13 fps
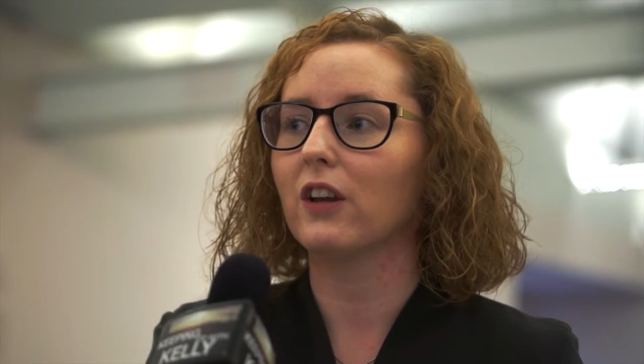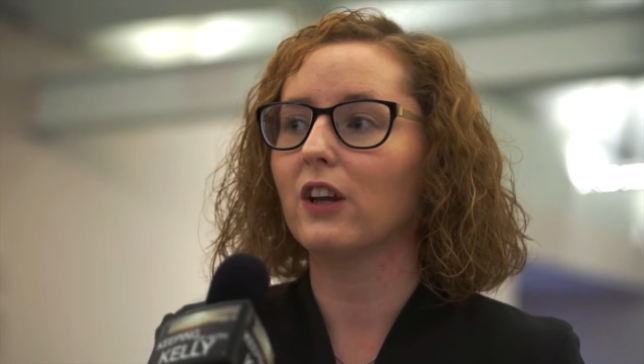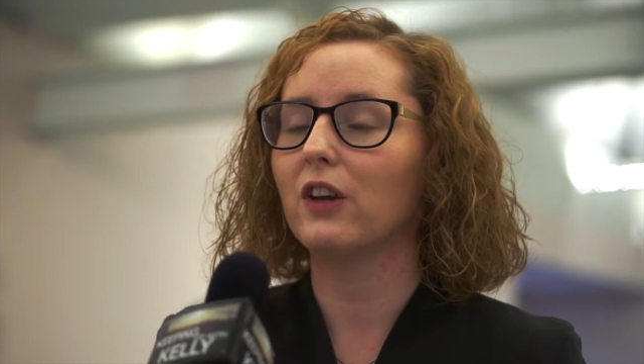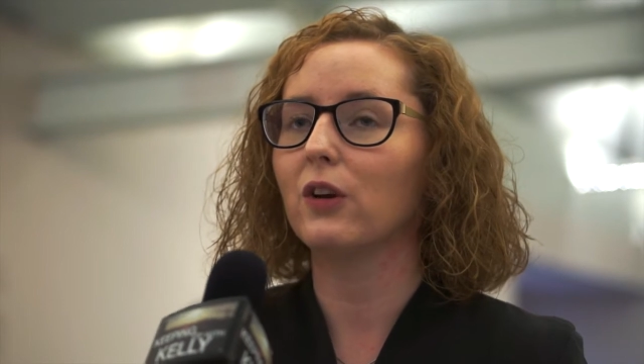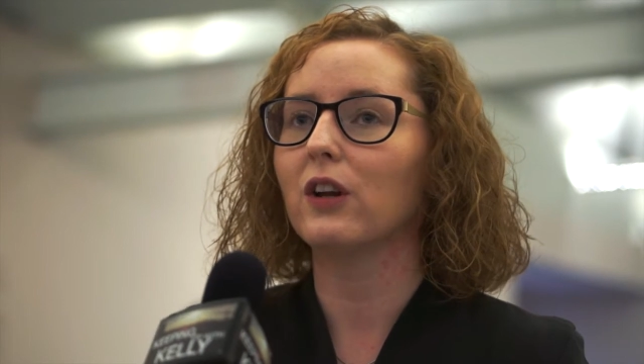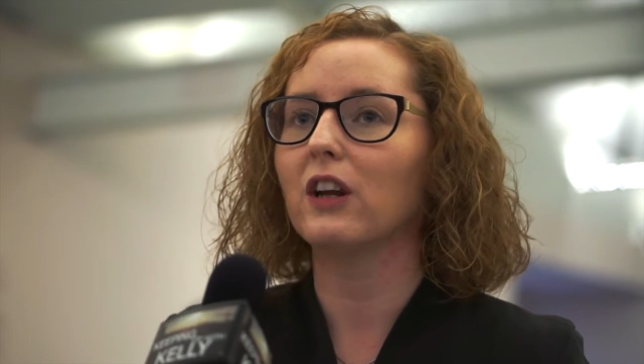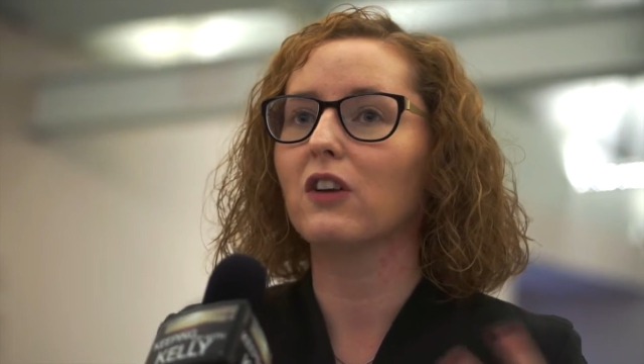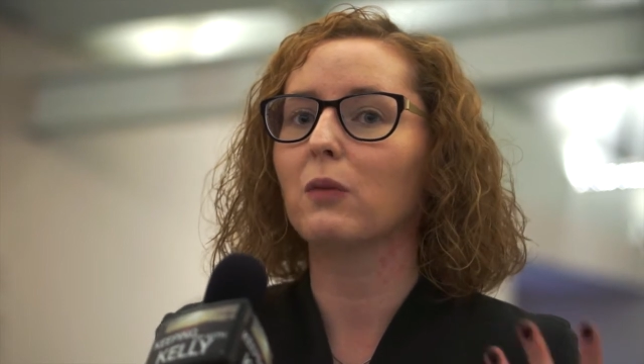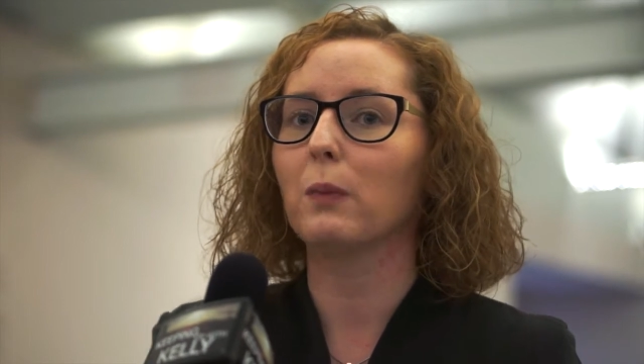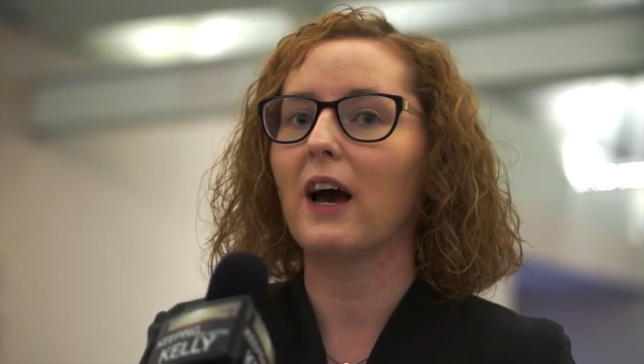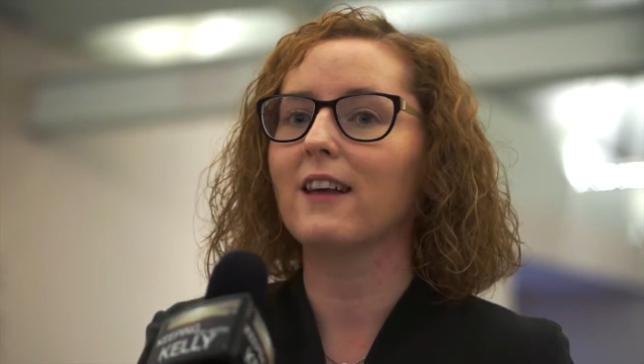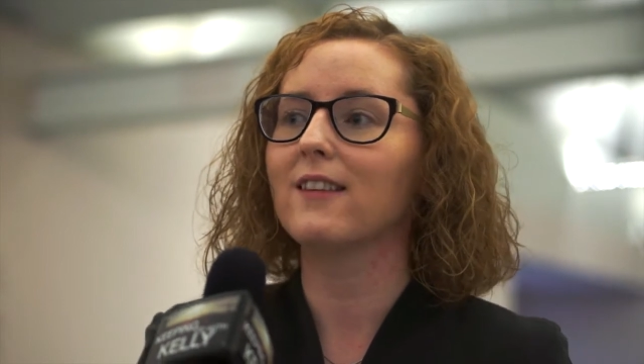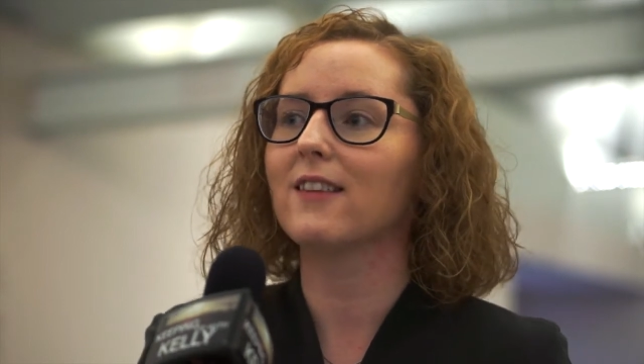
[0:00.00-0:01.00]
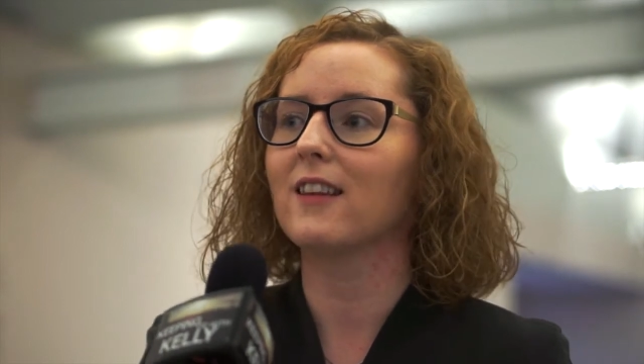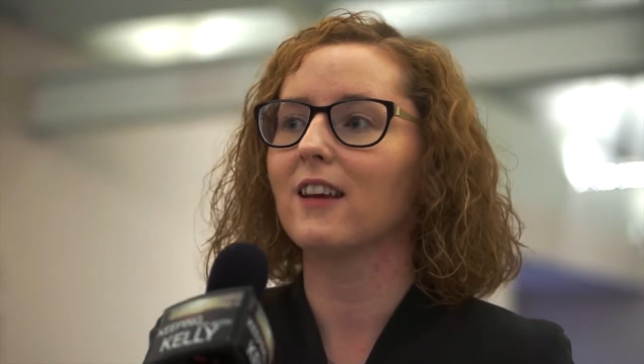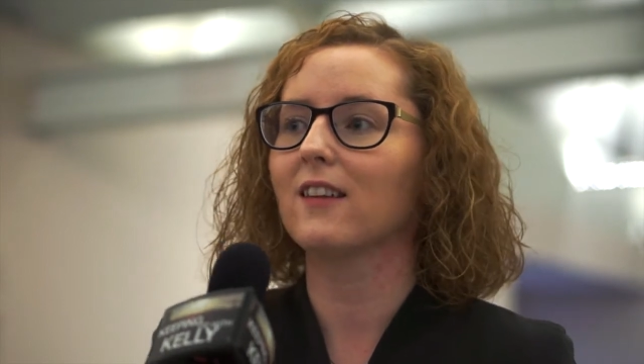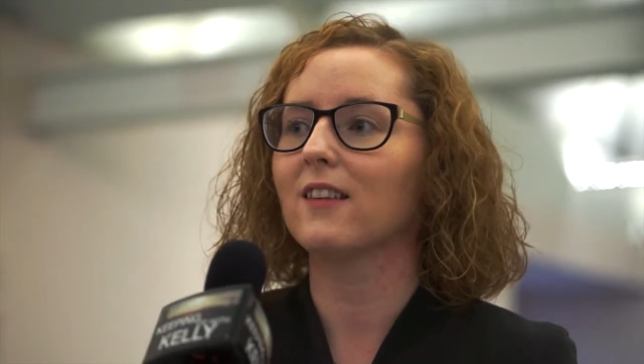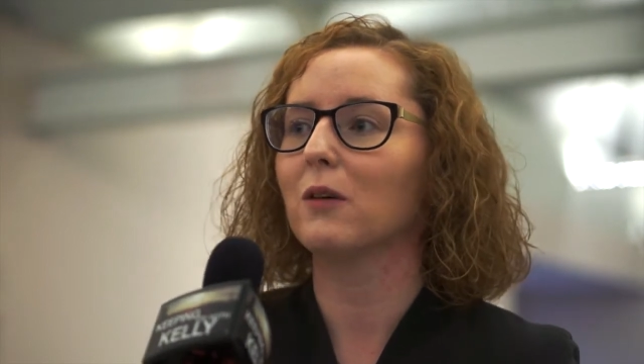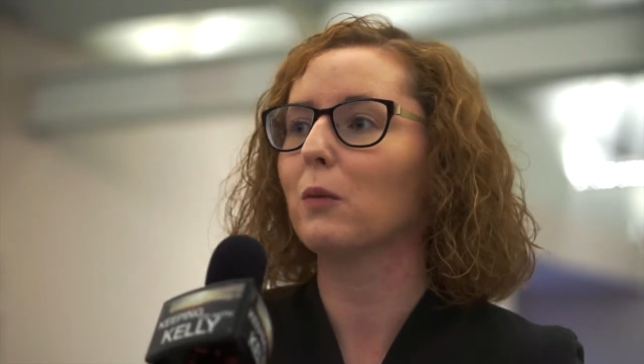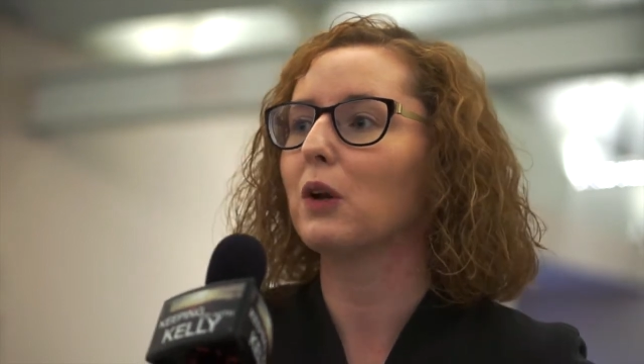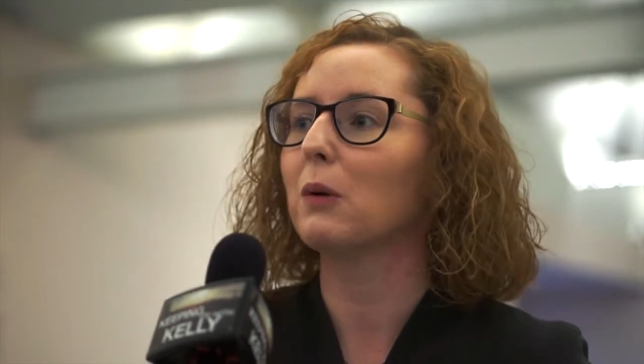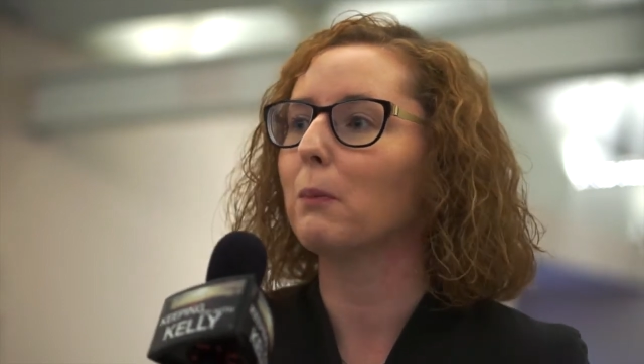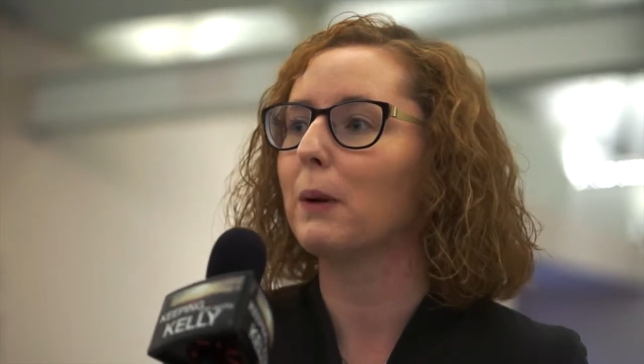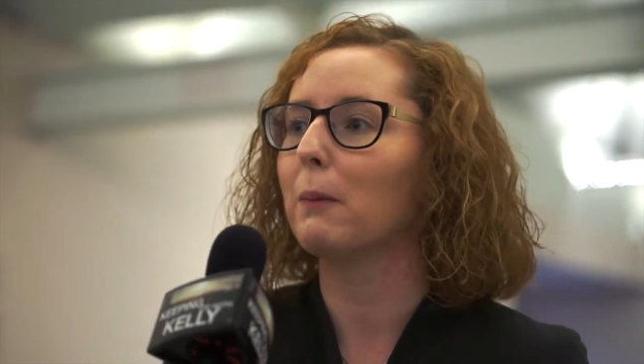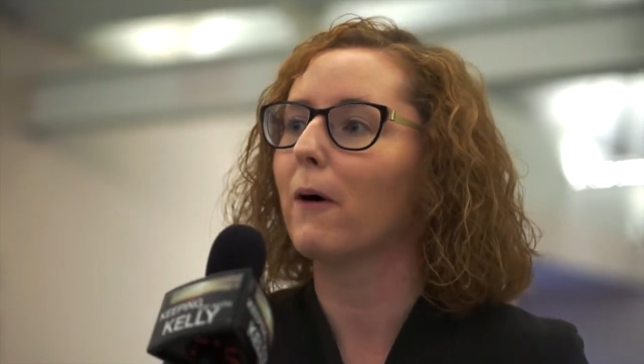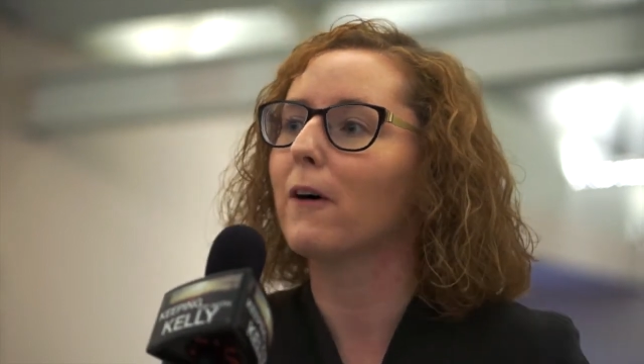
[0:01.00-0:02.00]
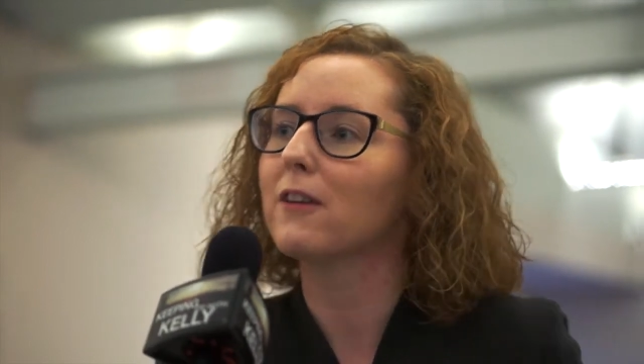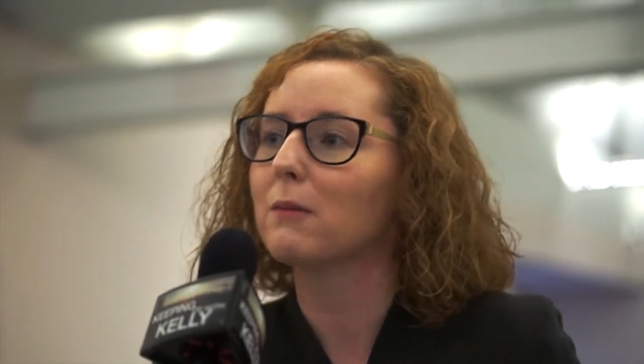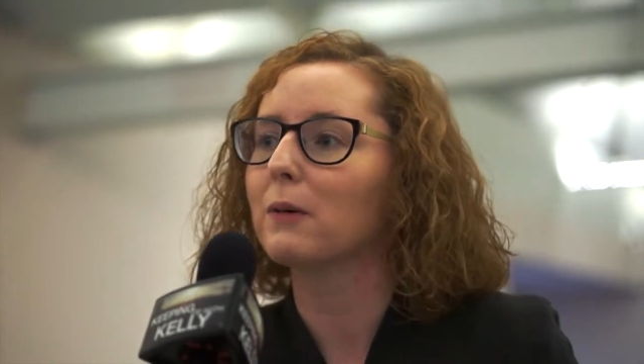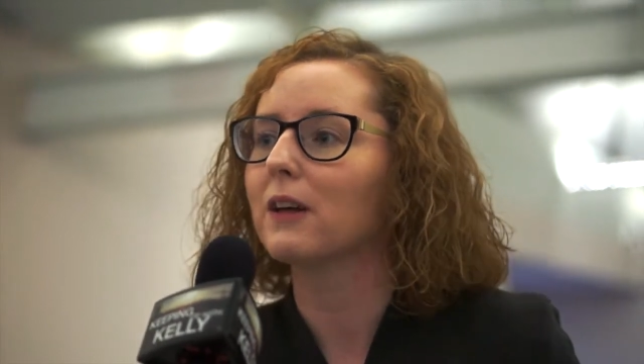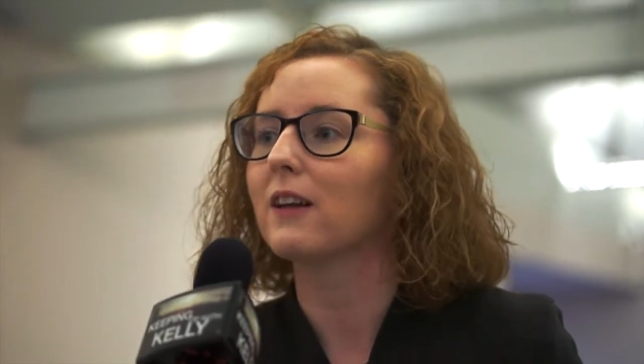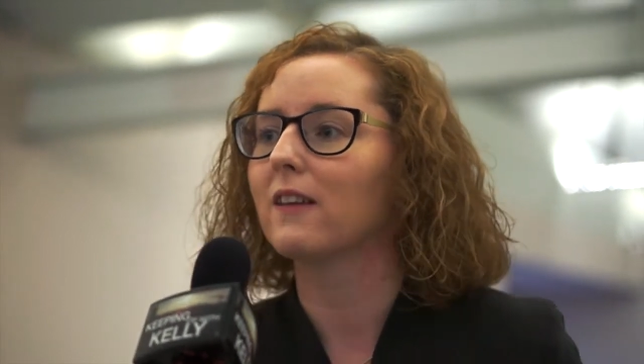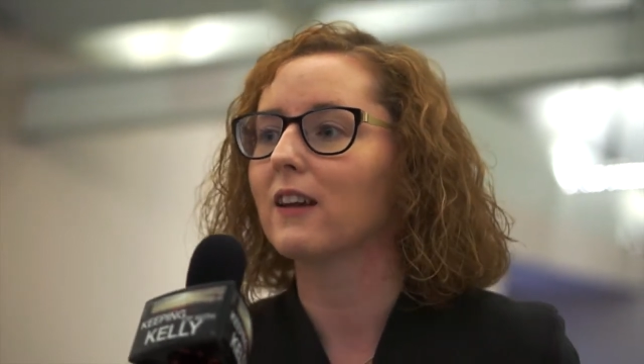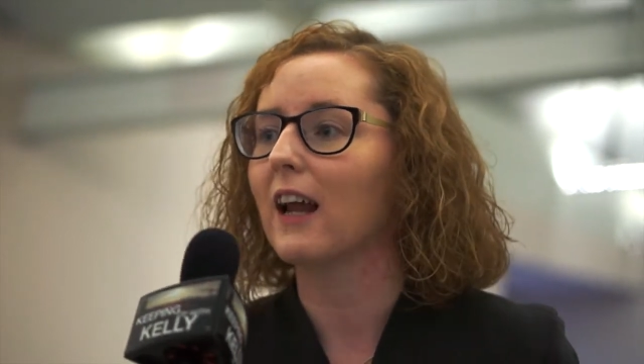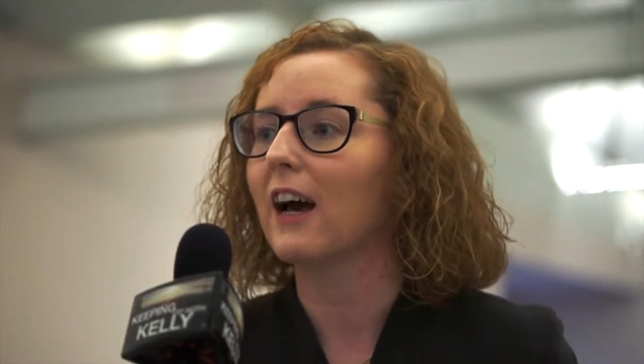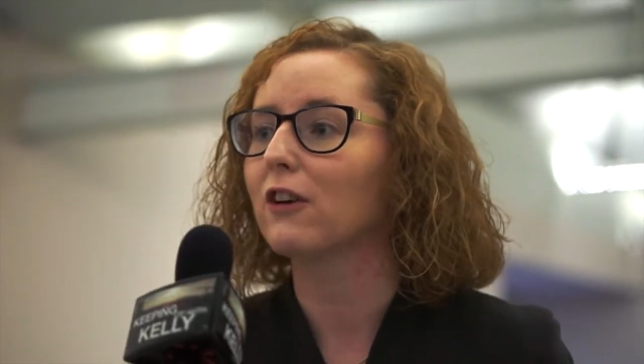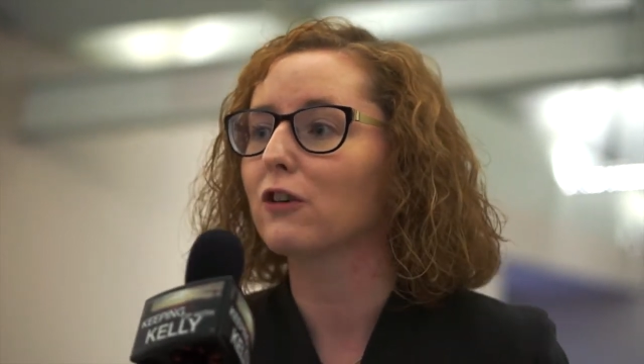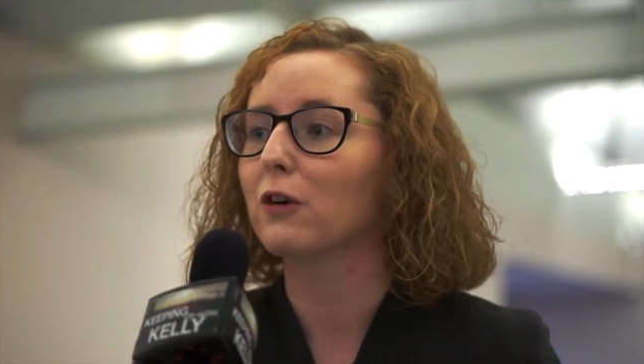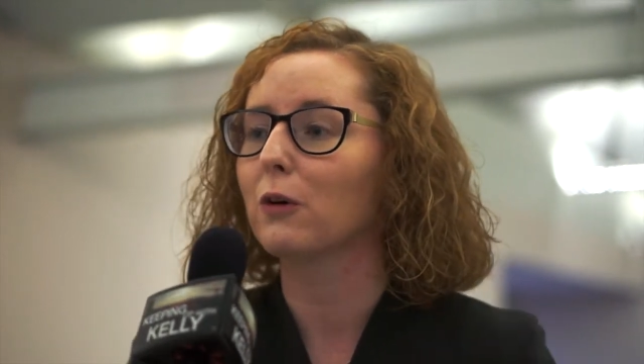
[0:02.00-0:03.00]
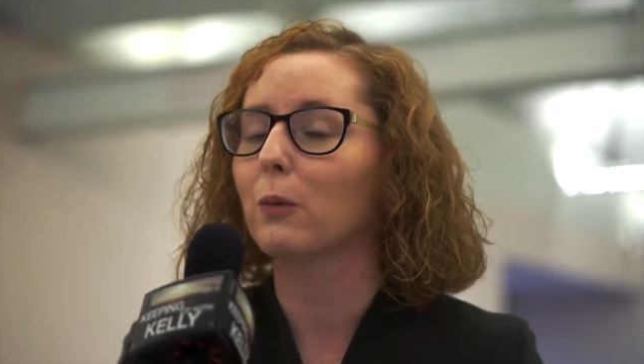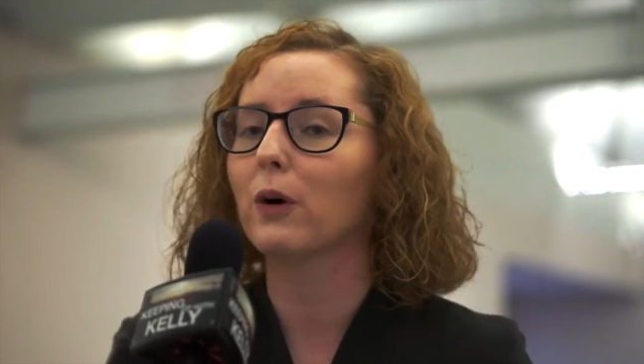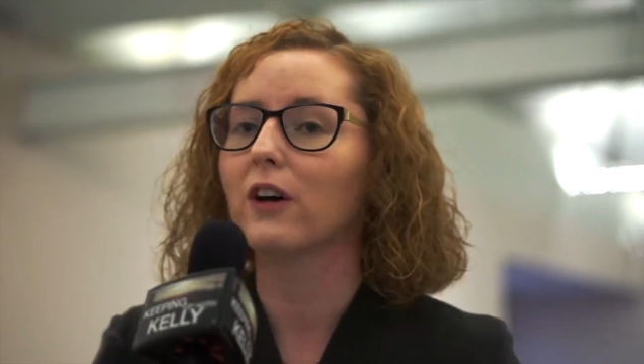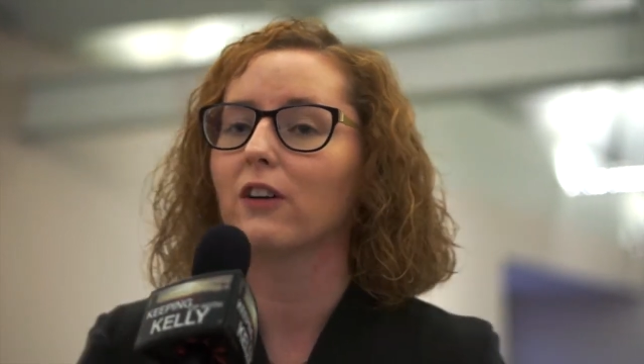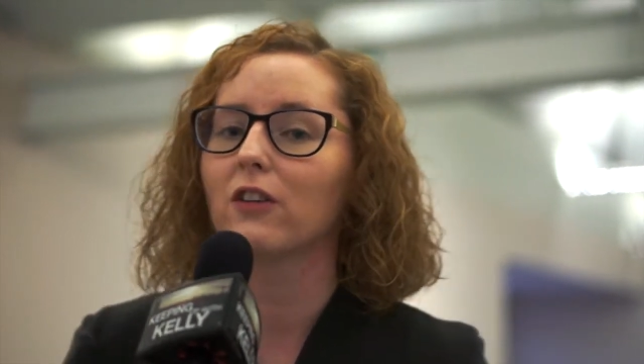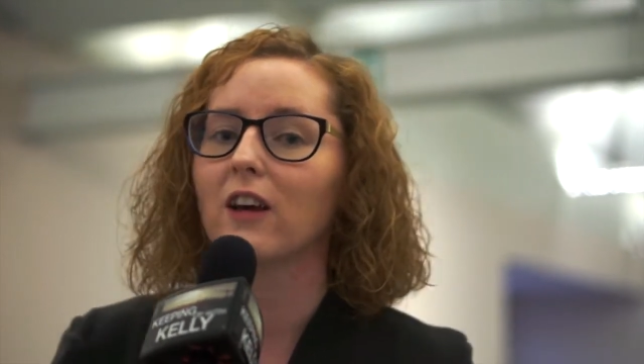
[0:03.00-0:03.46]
that you can express things that wouldn't be possible in the natural world.